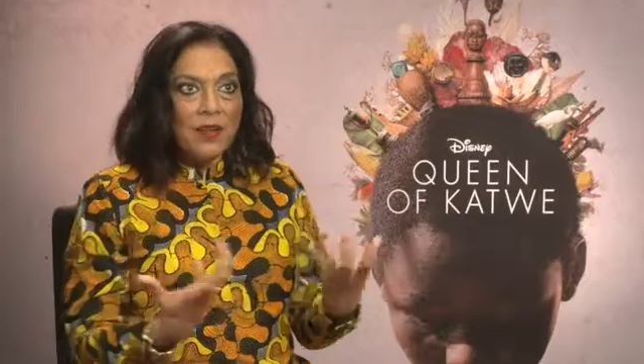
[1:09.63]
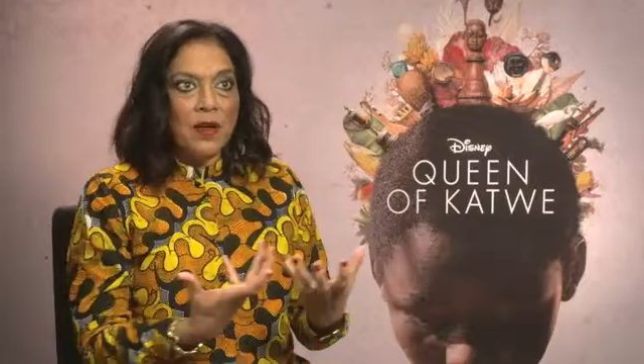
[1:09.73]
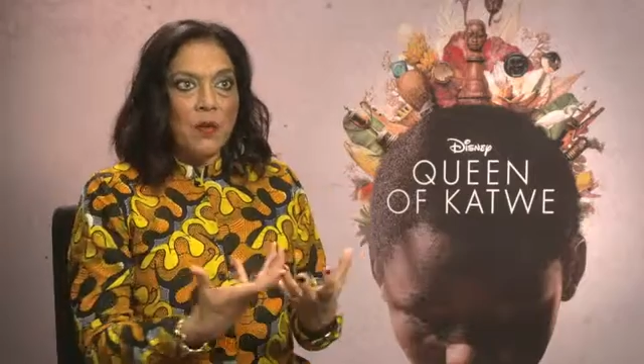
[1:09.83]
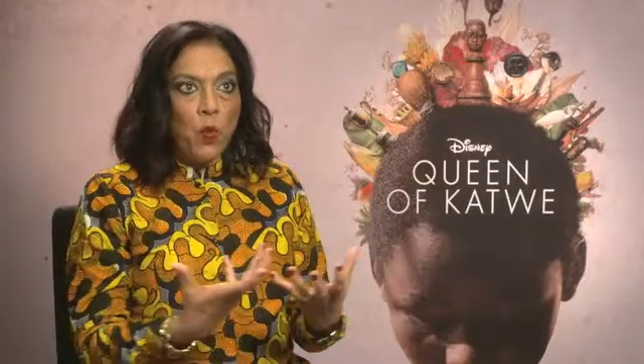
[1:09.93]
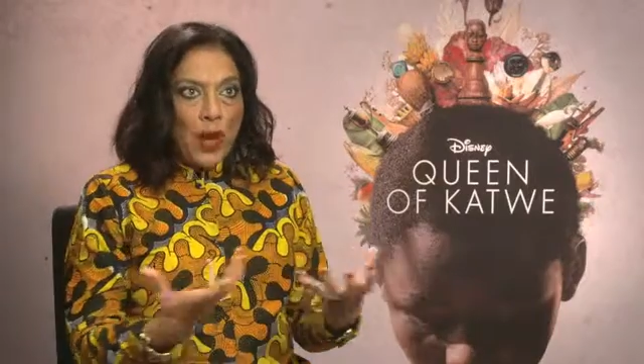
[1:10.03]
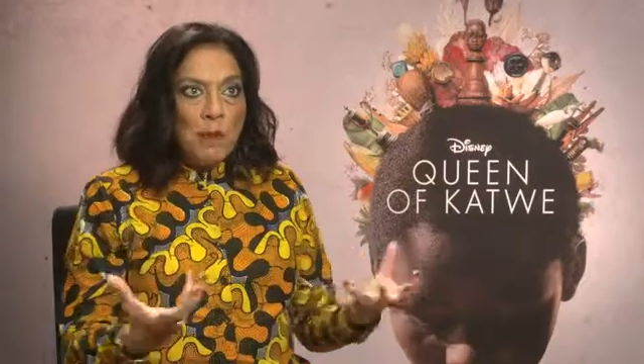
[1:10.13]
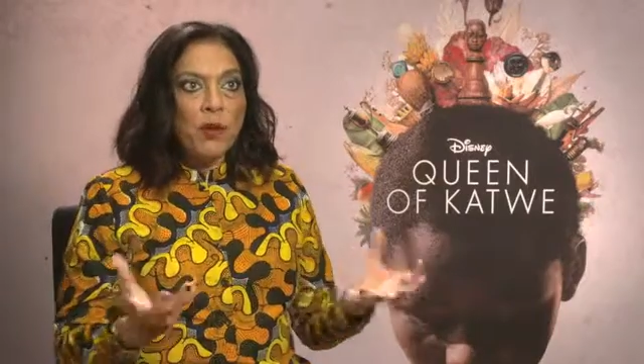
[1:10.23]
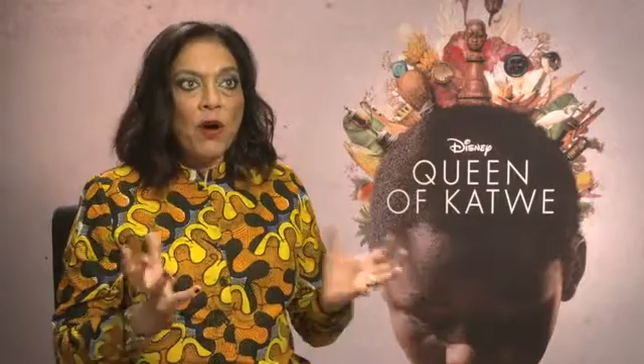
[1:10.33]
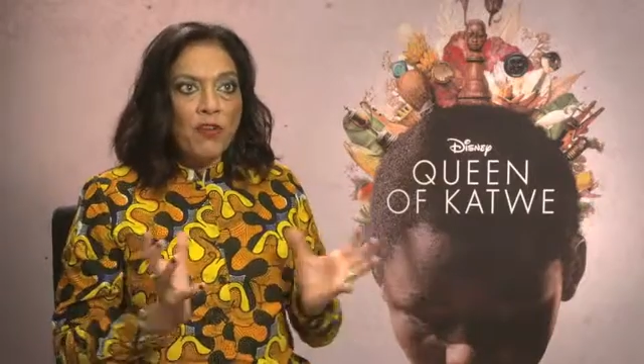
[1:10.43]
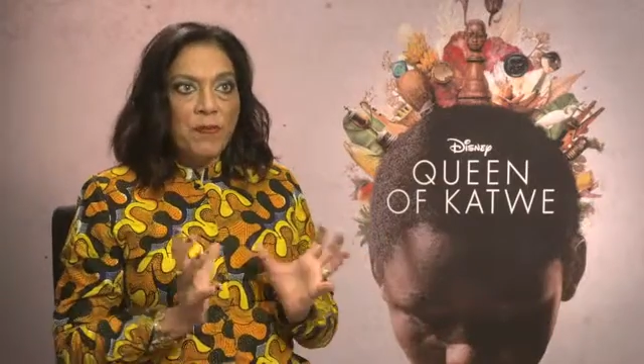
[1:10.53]
web
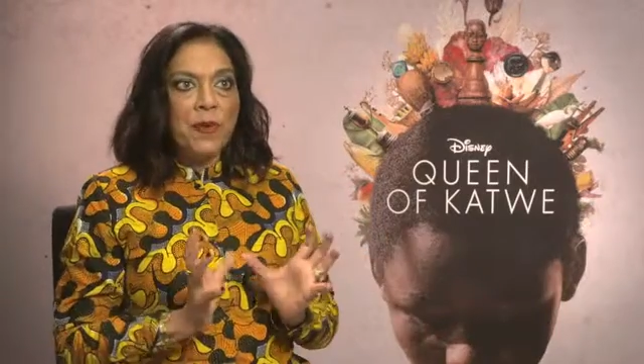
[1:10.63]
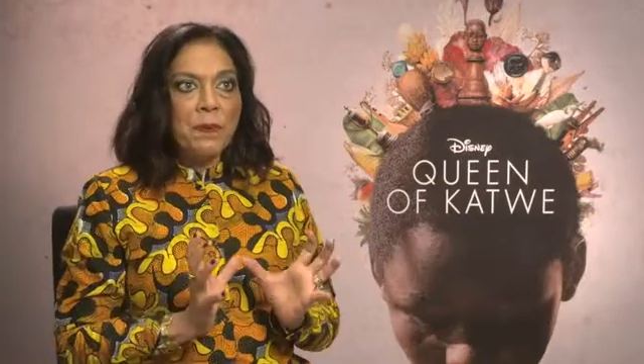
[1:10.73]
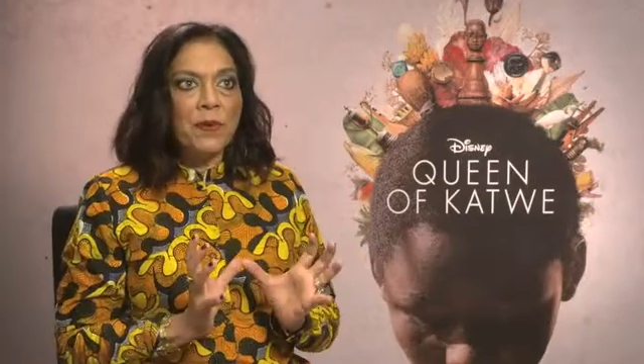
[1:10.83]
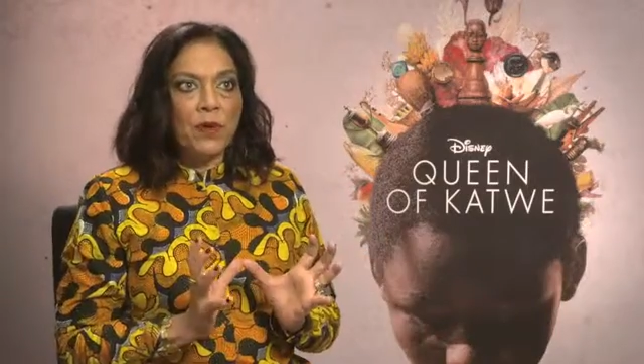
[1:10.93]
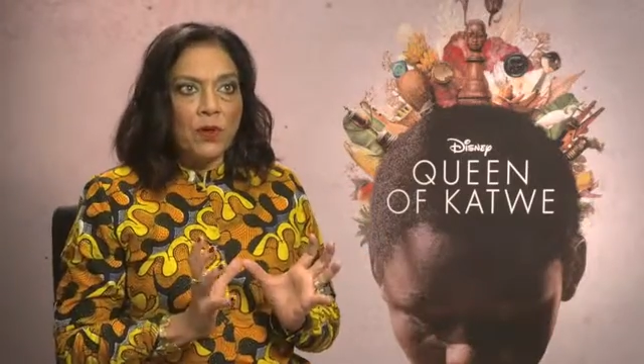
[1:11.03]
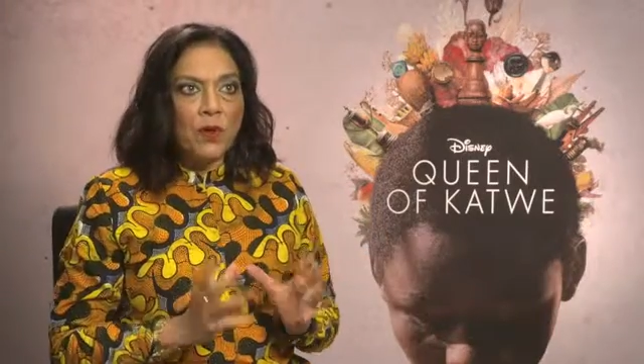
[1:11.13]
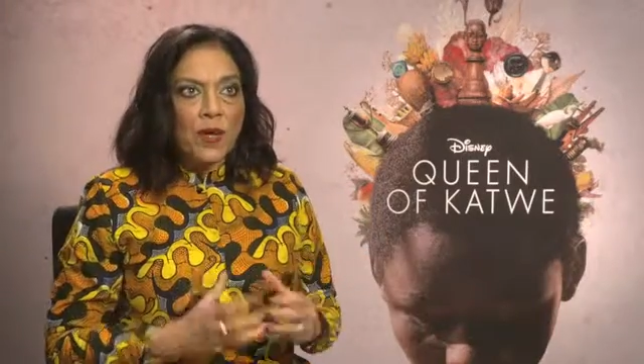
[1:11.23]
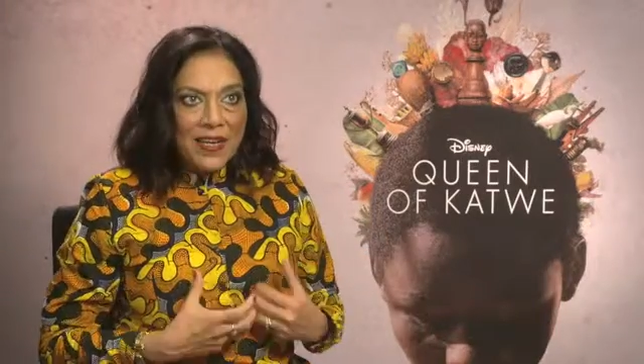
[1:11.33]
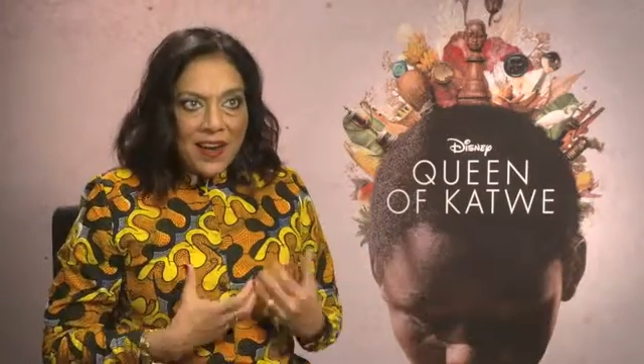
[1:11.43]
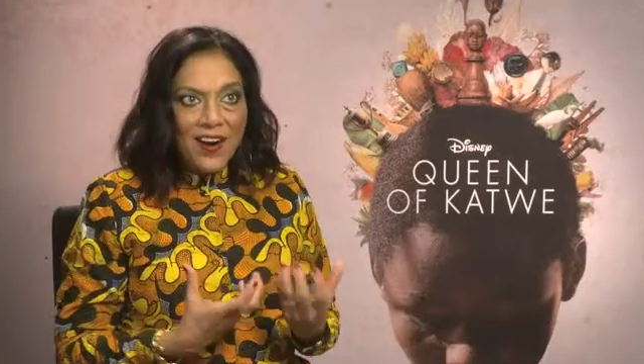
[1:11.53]
of people who
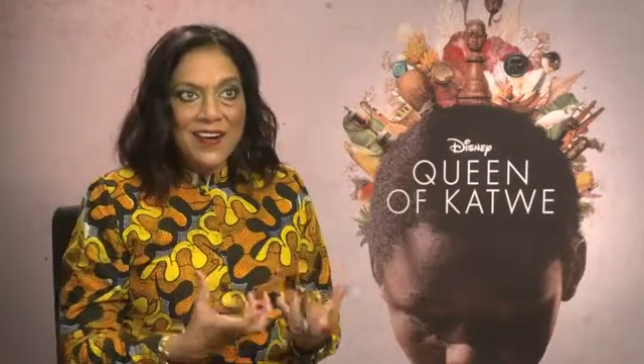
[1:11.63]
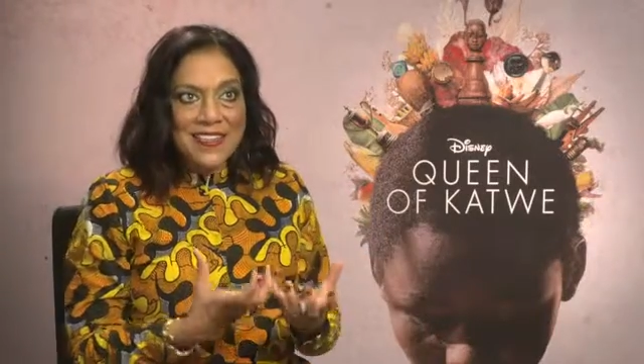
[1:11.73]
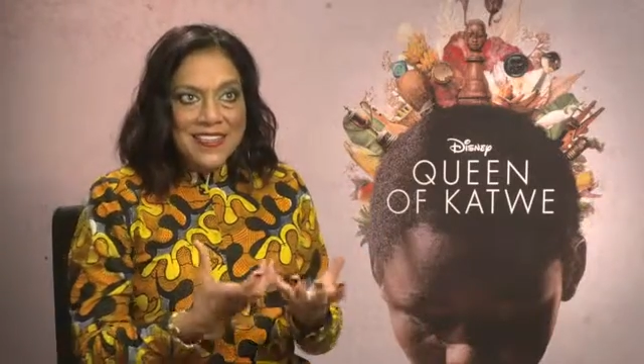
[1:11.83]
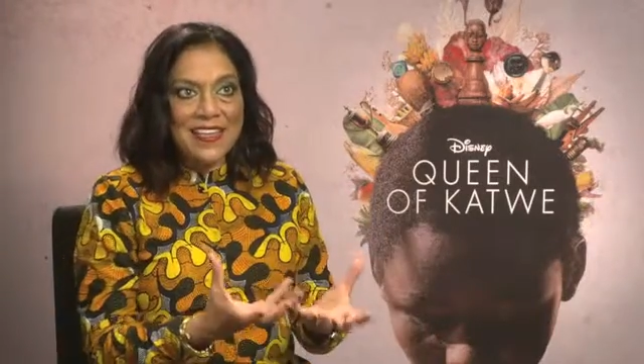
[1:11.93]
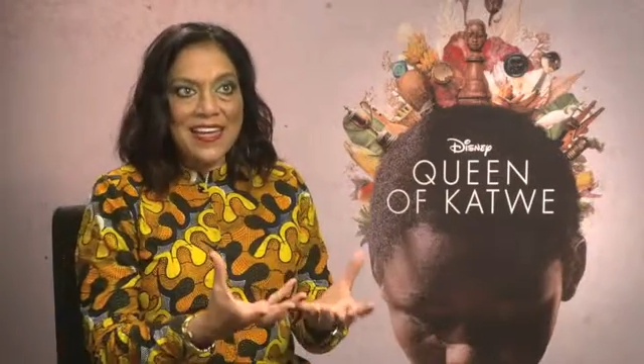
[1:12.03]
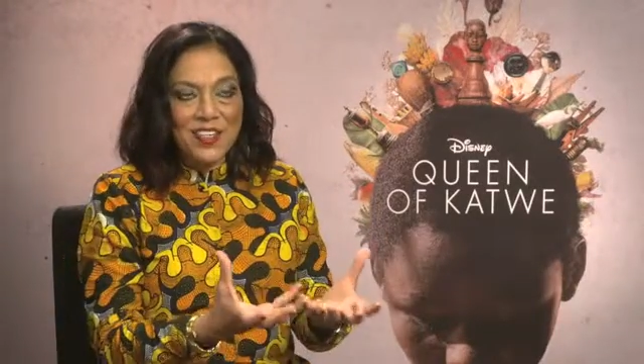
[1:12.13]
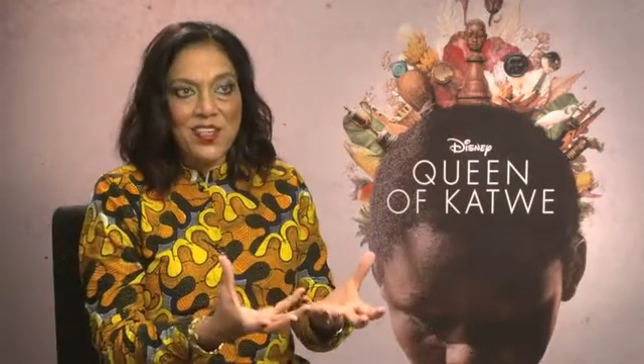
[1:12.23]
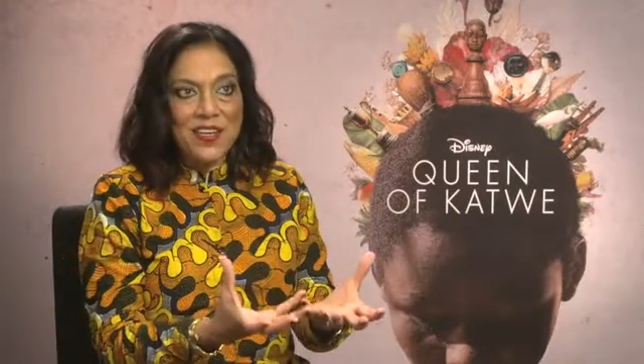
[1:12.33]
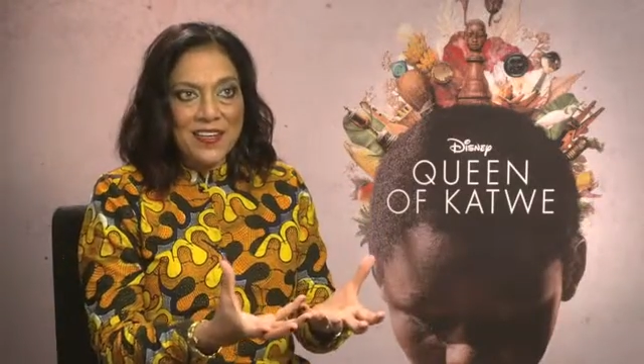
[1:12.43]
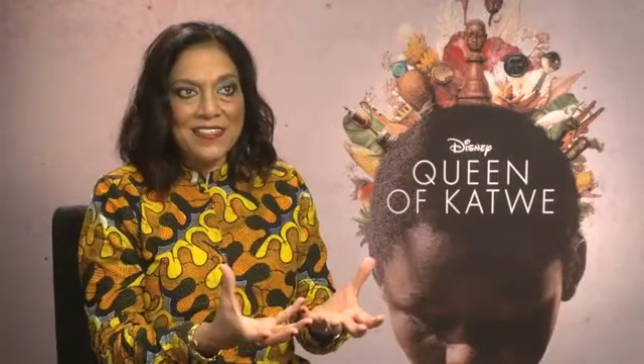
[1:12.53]
can harness that
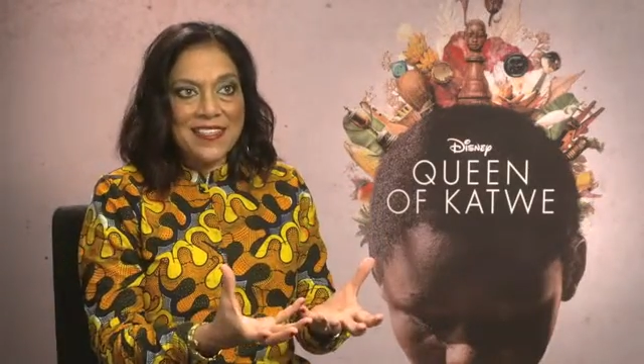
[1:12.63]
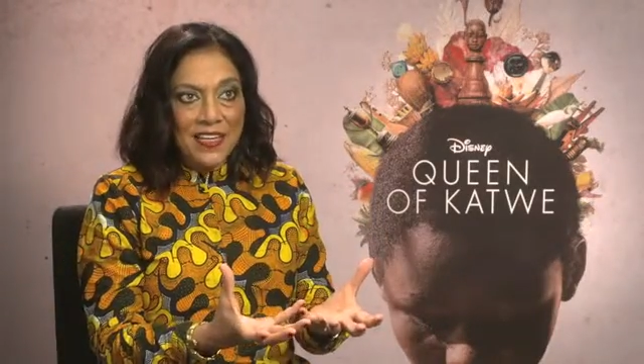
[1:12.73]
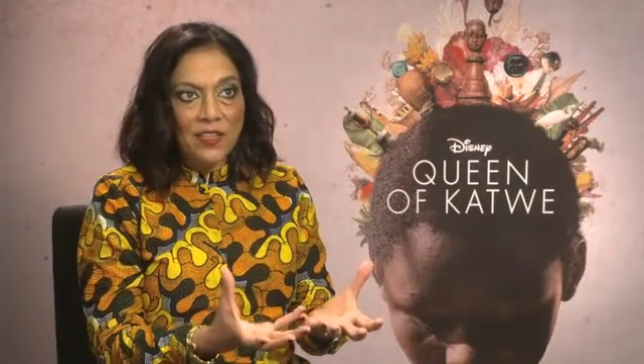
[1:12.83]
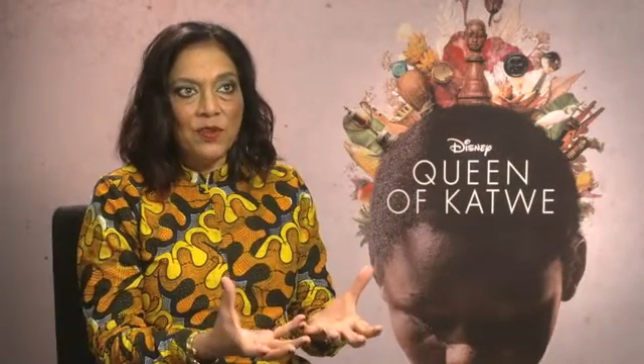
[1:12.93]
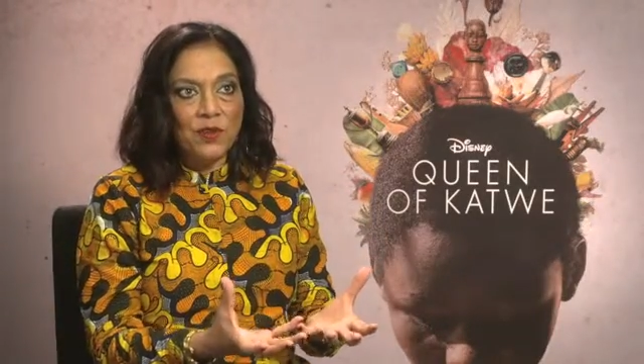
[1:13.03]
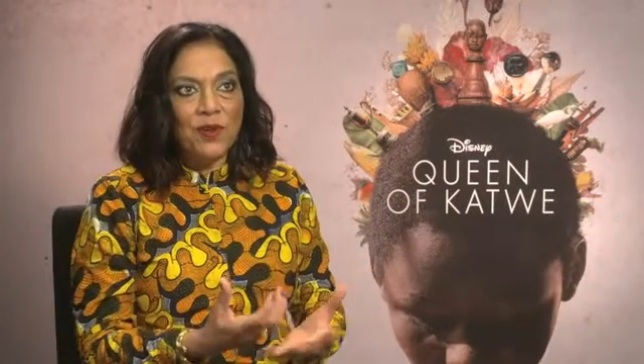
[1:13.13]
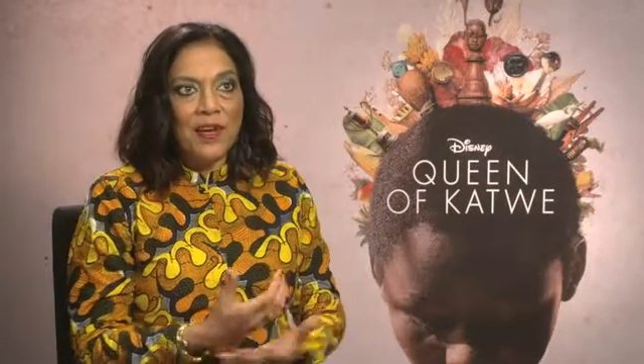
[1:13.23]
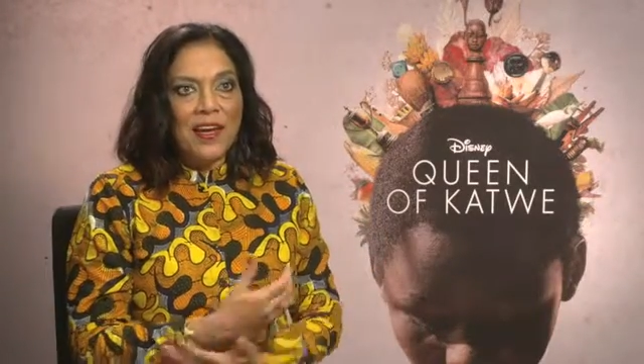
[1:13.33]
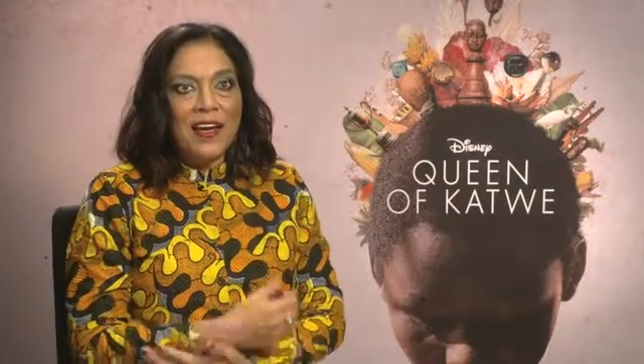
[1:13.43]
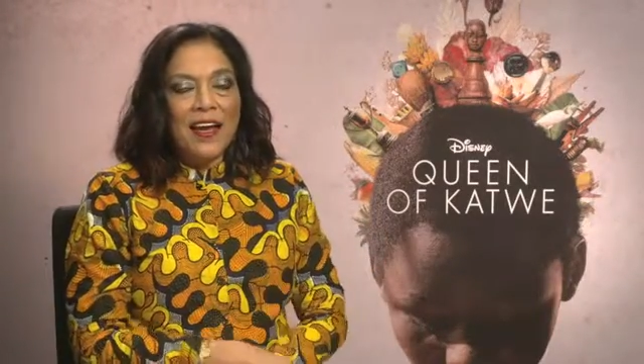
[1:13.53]
genius in you.
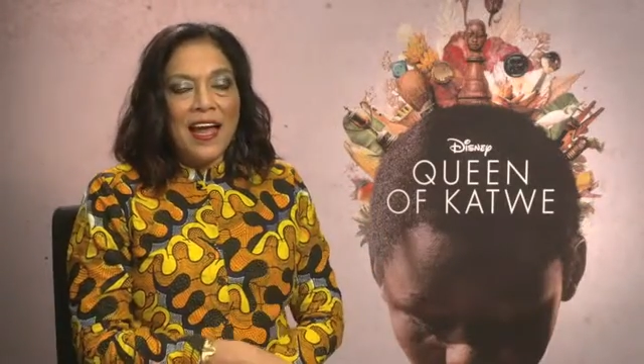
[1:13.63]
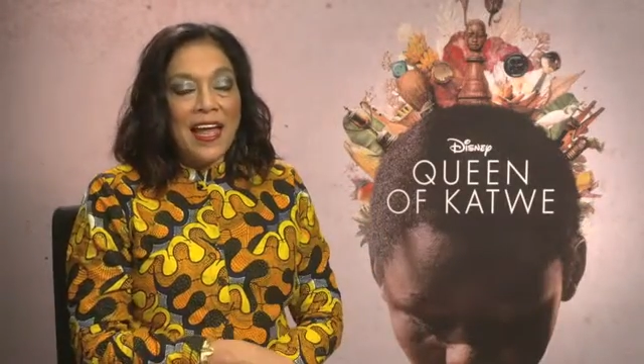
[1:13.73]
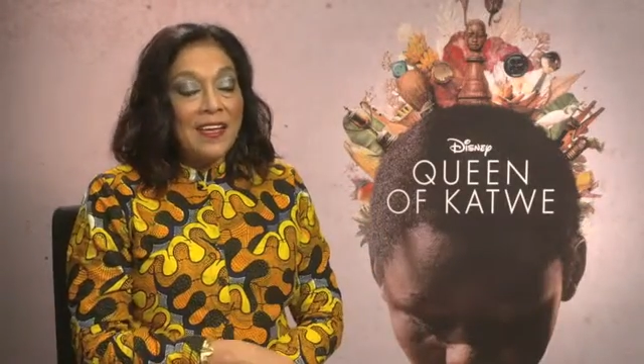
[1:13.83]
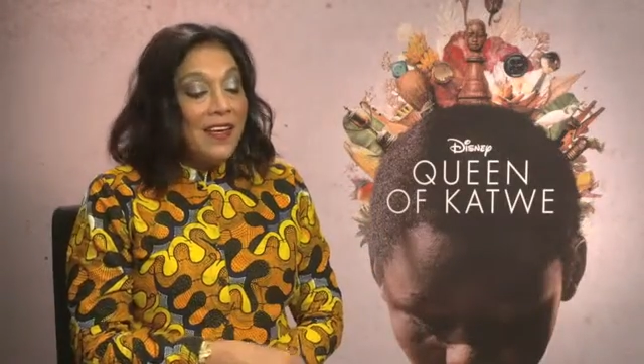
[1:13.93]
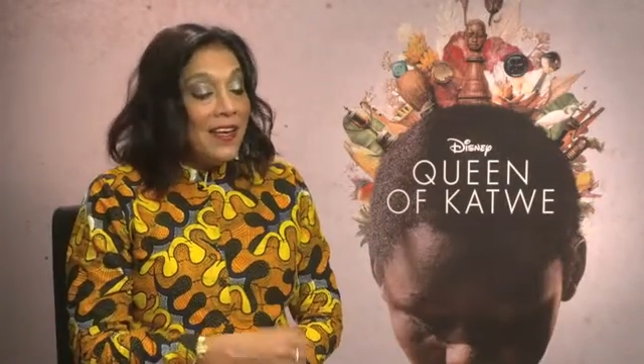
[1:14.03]
And